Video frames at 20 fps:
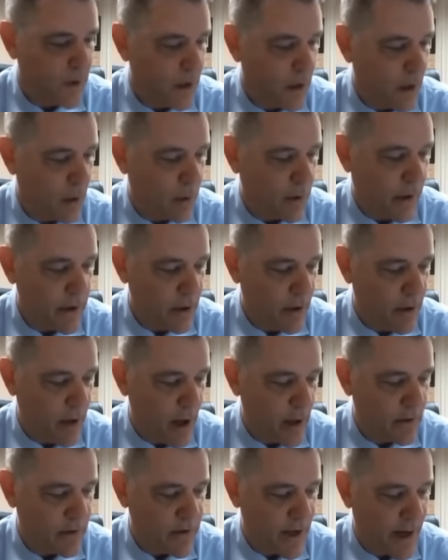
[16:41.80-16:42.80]
Okay, you're
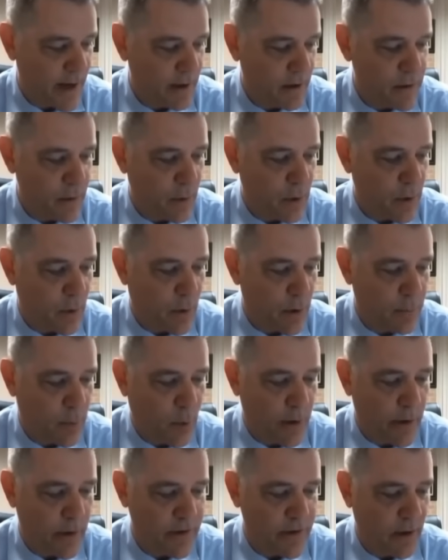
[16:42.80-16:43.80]
not entitled to a court
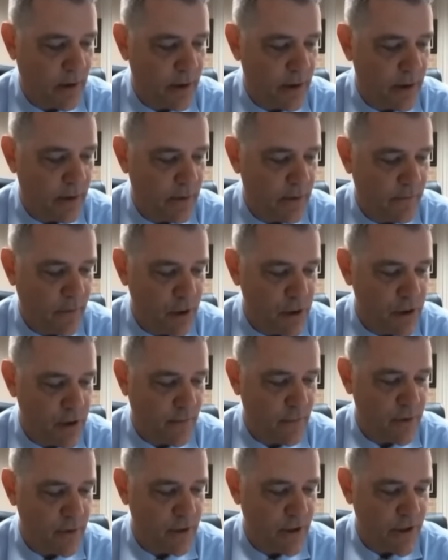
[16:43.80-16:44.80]
appointed attorney on the fugitive
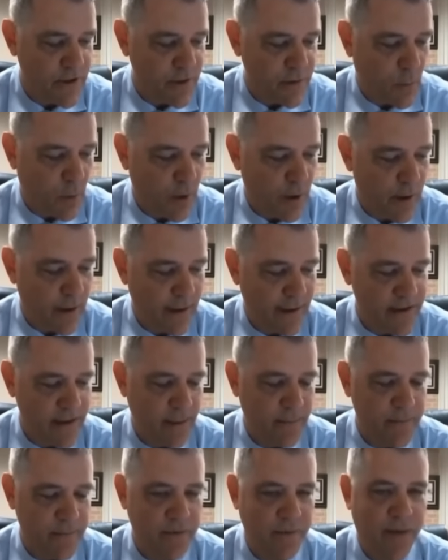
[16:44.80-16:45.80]
from justice warrant
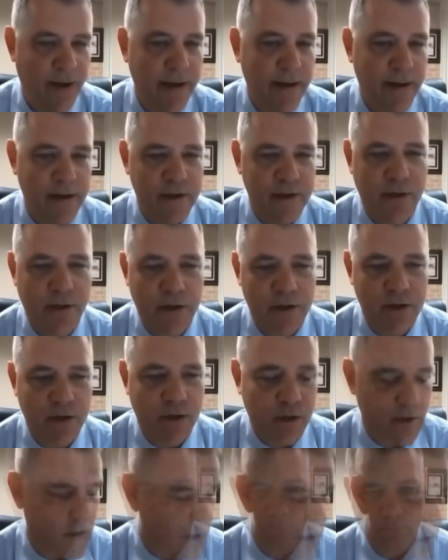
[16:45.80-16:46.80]
except to fight
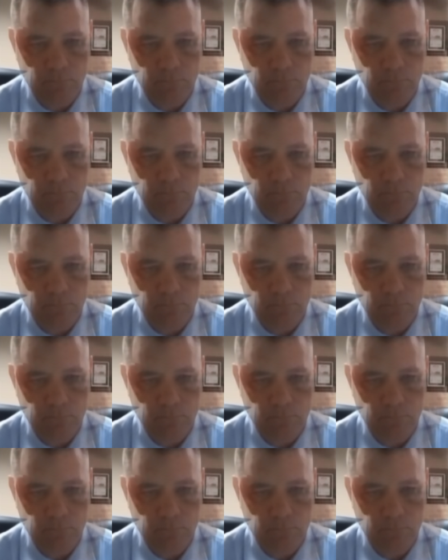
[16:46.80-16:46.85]
extradition.